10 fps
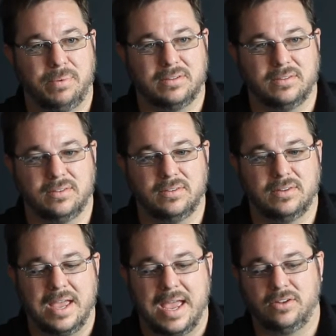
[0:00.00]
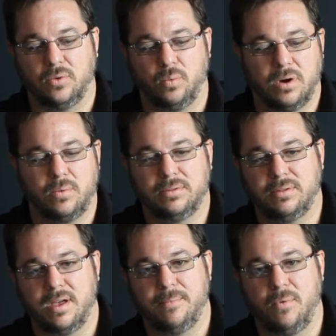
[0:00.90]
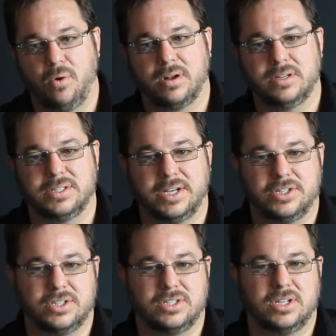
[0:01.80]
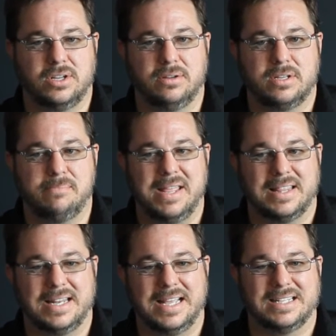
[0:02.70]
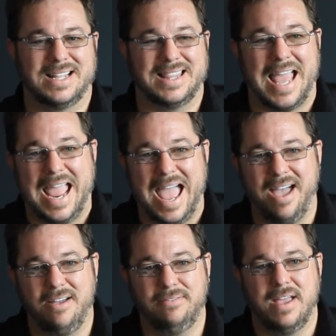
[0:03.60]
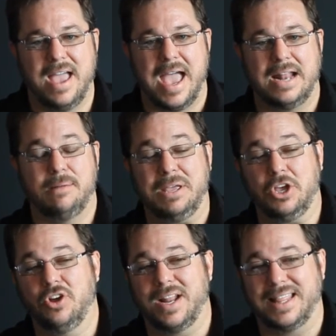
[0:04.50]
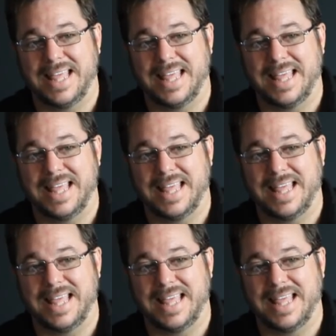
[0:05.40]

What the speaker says: businesses and to work with organizations to meet the needs that they have and to be good at